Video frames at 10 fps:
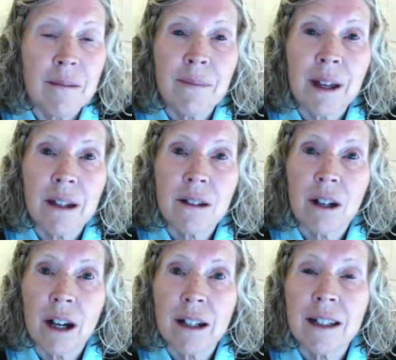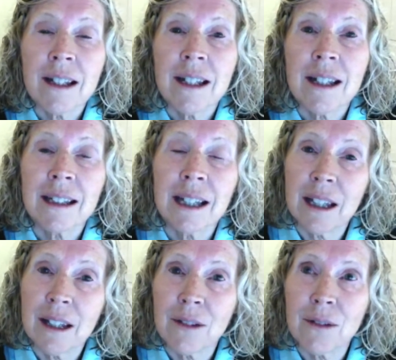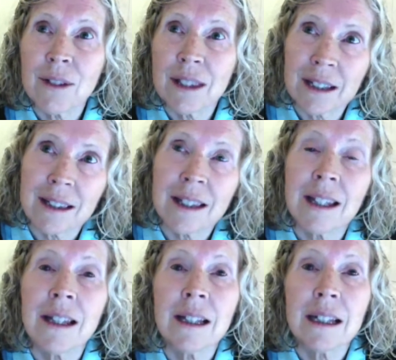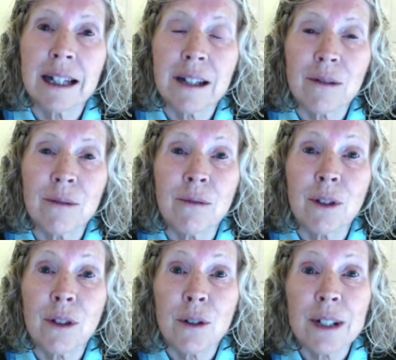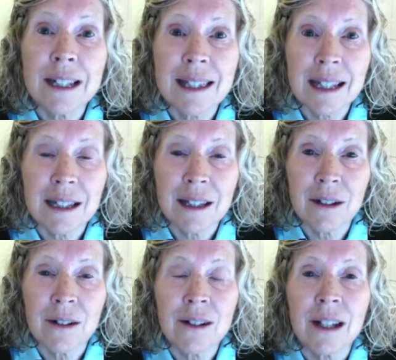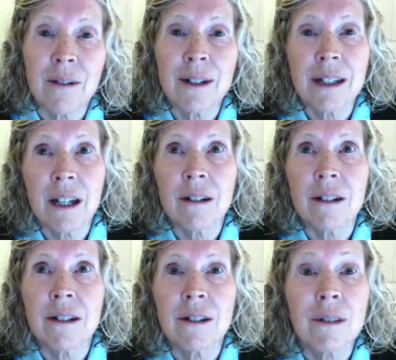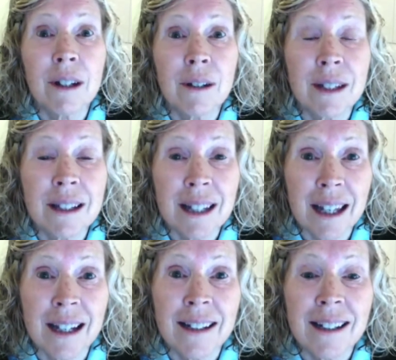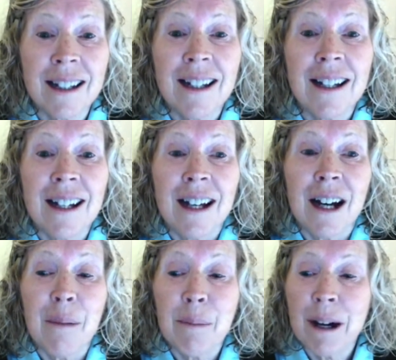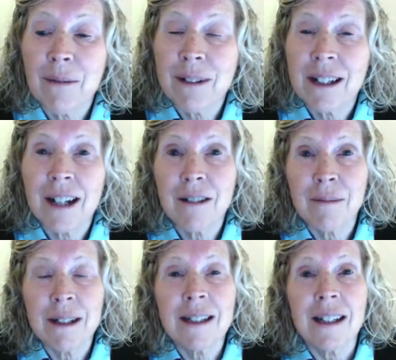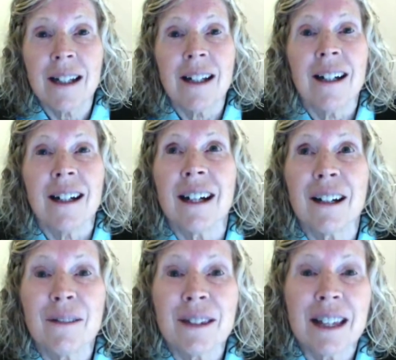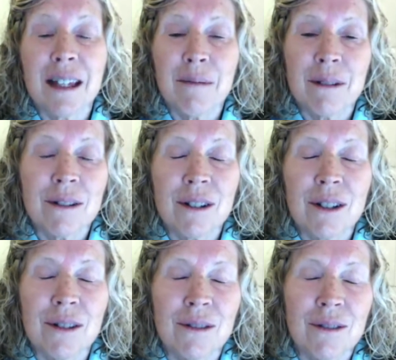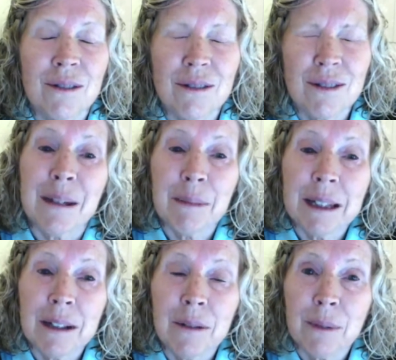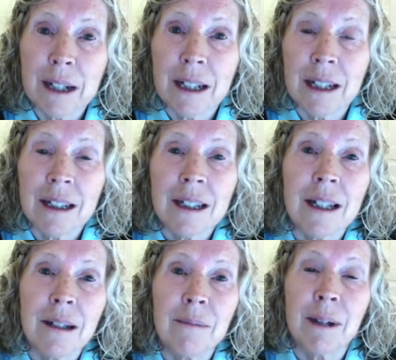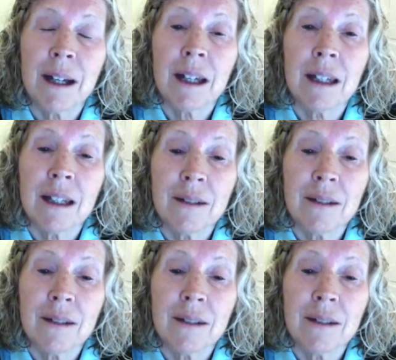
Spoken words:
I taught K through 6 in the classroom for 36 years. I retired in 2010. Upon retirement, I was able to begin writing my